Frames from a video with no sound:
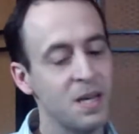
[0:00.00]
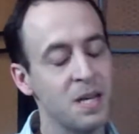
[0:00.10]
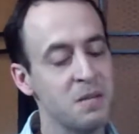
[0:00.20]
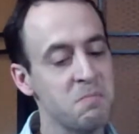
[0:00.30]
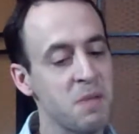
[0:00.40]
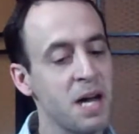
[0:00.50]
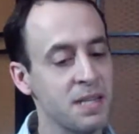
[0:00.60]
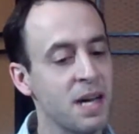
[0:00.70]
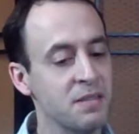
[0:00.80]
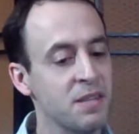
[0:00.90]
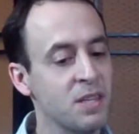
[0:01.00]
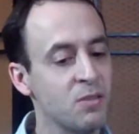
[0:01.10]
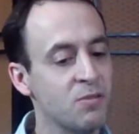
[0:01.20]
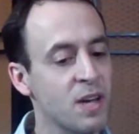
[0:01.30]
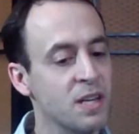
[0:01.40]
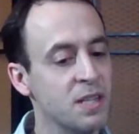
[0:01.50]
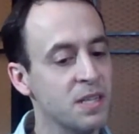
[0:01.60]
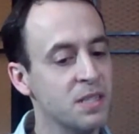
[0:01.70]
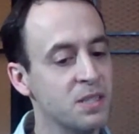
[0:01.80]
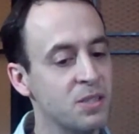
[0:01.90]
um, I, I think you've got
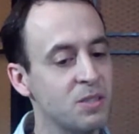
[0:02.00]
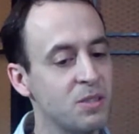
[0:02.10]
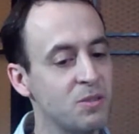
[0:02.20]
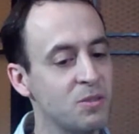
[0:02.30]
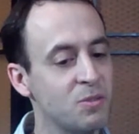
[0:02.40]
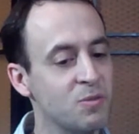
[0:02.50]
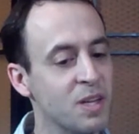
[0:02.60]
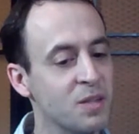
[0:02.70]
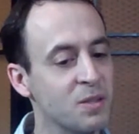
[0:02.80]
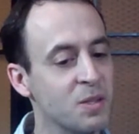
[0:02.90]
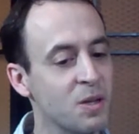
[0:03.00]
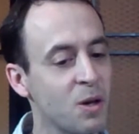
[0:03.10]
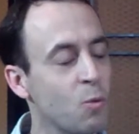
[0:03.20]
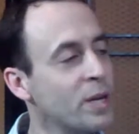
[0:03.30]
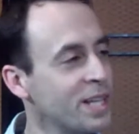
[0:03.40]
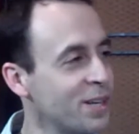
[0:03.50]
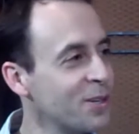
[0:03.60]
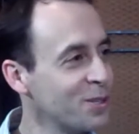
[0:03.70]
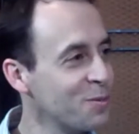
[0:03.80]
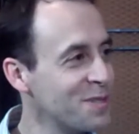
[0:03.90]
a, you, you've got a, a winning
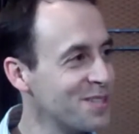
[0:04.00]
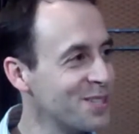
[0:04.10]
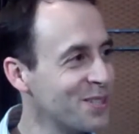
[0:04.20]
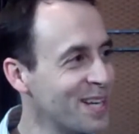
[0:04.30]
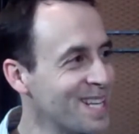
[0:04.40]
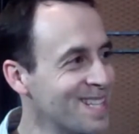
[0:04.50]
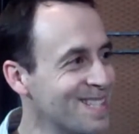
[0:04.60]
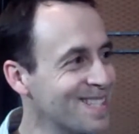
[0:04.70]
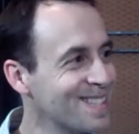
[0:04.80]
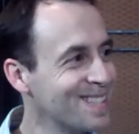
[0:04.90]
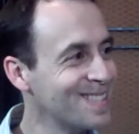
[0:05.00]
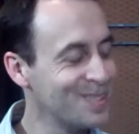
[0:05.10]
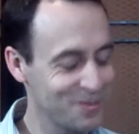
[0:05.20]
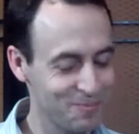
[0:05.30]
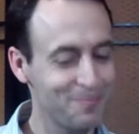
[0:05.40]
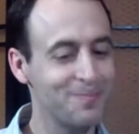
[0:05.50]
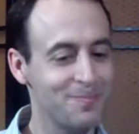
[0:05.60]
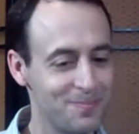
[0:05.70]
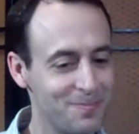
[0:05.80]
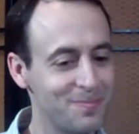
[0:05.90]
argument on your hands. Yep, I think so.